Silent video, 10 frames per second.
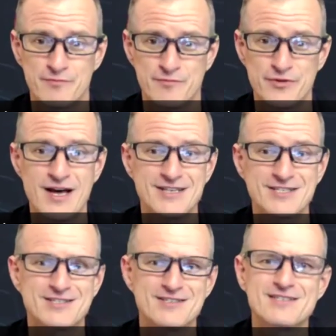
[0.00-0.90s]

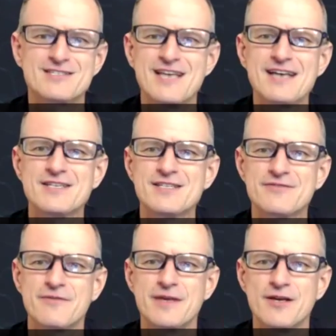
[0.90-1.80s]
Plus, sessions
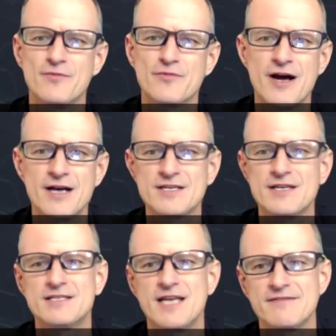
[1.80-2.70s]
from Gil
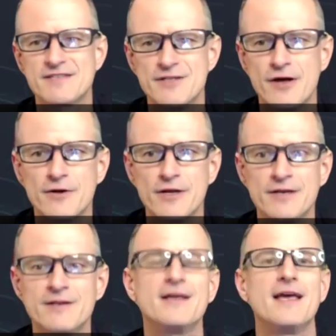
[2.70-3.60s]
Braza, Dave Snowden,